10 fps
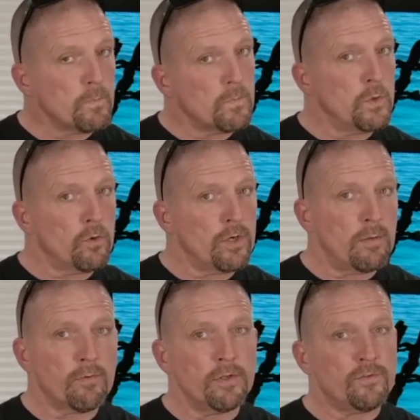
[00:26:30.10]
Your
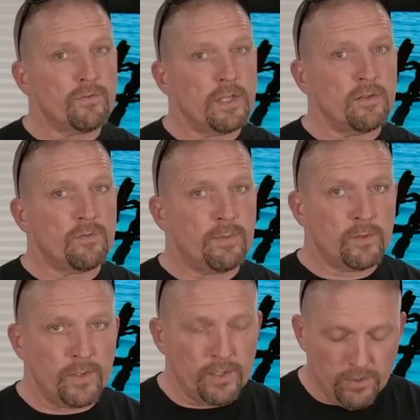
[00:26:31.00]
number is
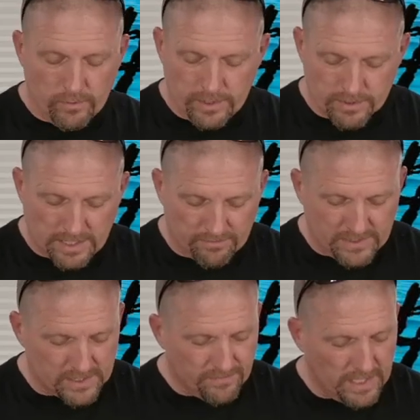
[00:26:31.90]
between you and yourself.
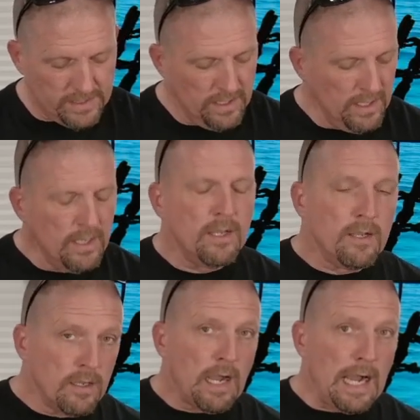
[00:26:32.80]
That's fine.
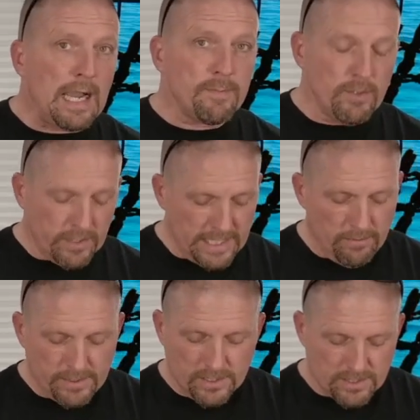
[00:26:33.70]
I'd be okay
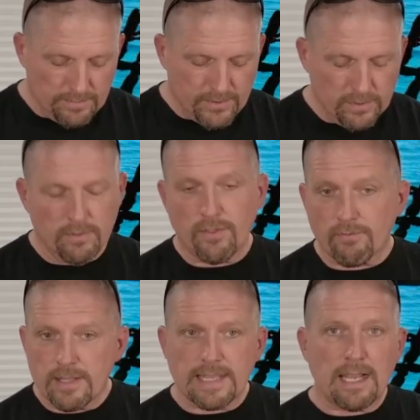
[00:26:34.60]
with this up to
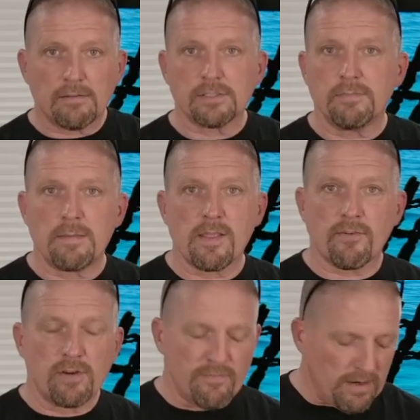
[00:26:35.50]
3,000, maybe
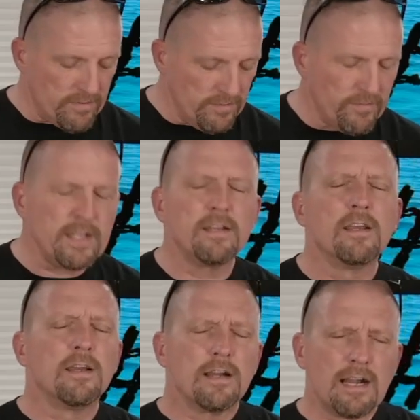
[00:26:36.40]
3,500 feet.
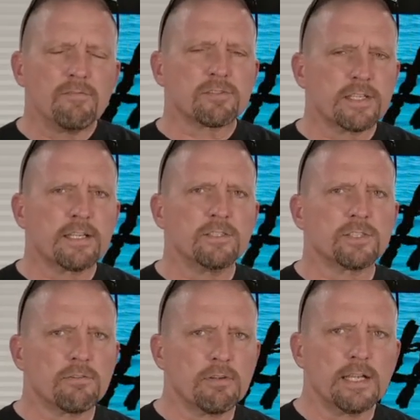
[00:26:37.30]
Obviously,
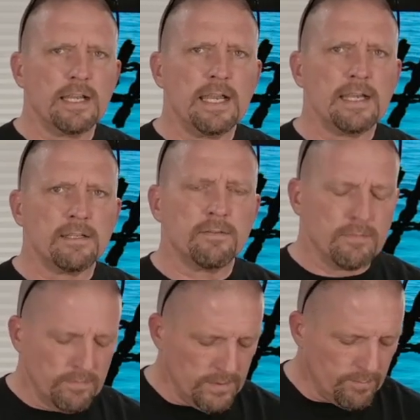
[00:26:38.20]
considering I had
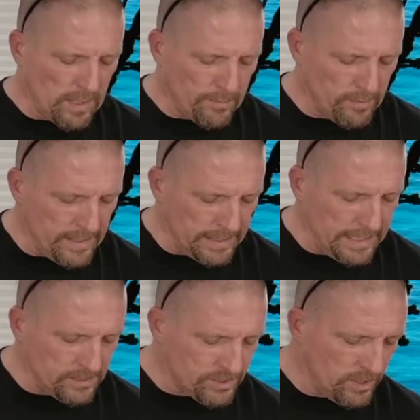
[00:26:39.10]
the proper amount of
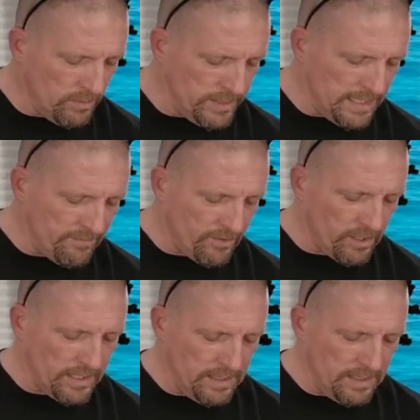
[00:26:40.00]
gas to go in that far and